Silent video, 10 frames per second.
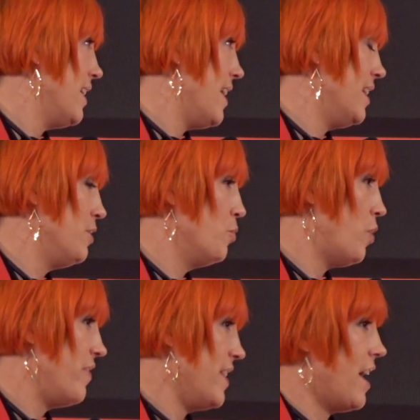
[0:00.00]
And
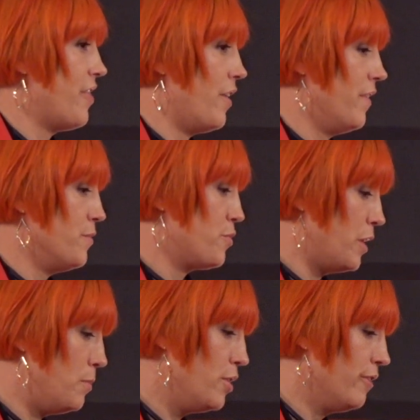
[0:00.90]
one thing I thought was
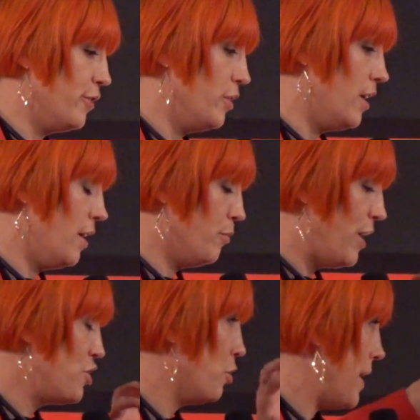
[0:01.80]
really beautiful,
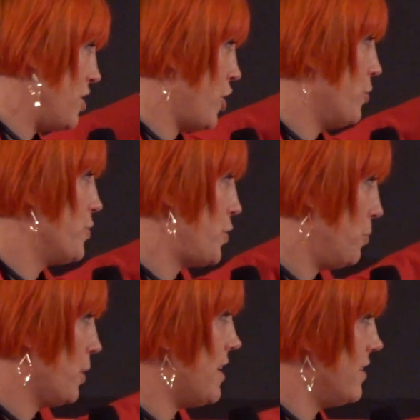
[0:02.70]
Rachel Bay Jones,
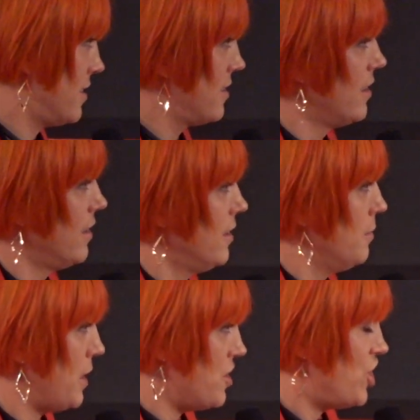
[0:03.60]
who plays
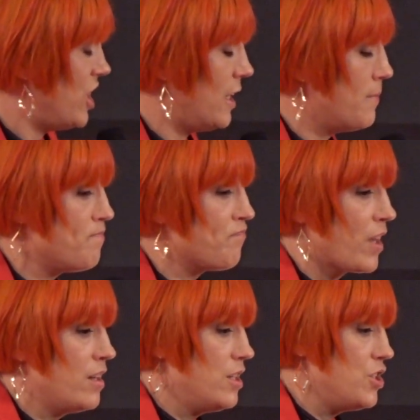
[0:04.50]
Jeannie,
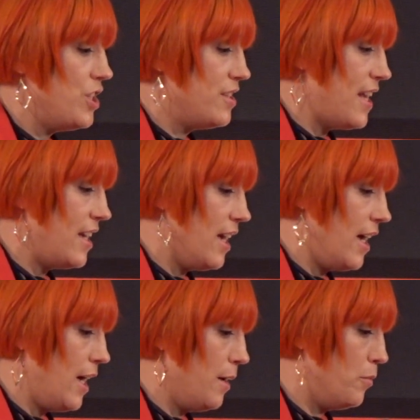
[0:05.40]
she
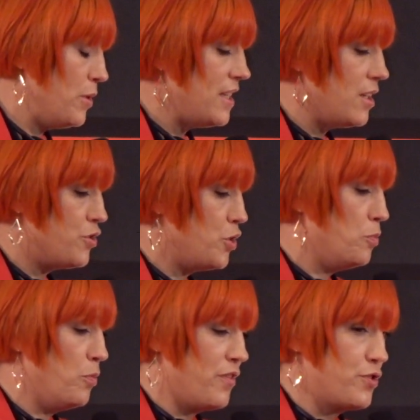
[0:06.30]
said, we did a
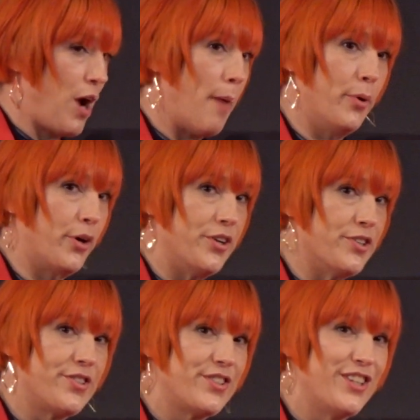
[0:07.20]
Zoom with
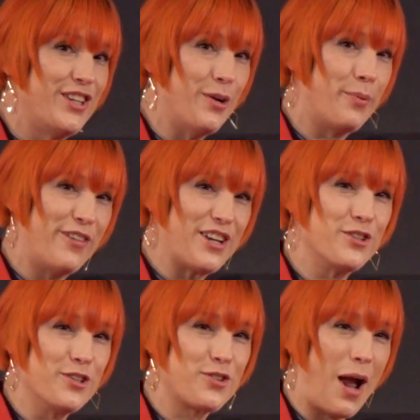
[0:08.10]
scrapbookers, you know,
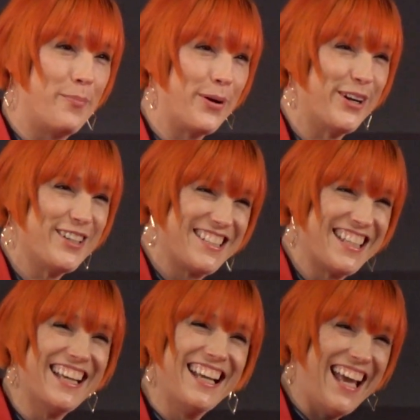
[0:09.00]
professional
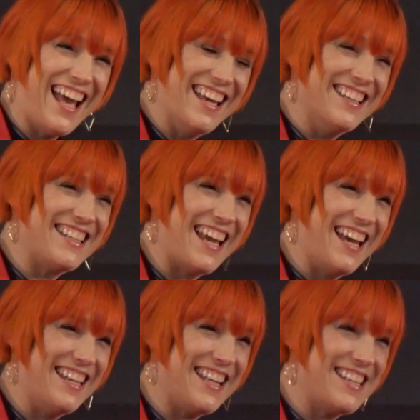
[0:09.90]
scrapbookers,
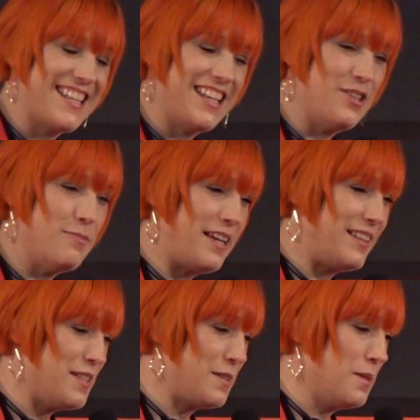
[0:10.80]
and they said, you
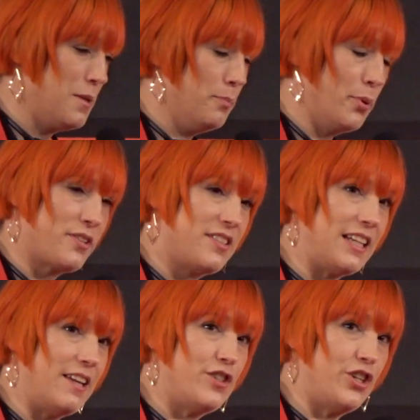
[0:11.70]
make these books
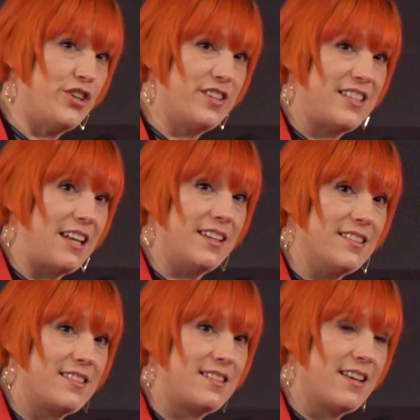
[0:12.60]
to give to your
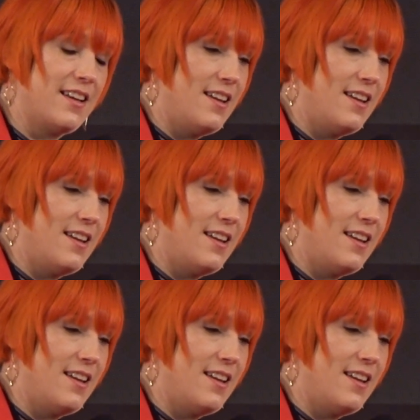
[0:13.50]
descendants.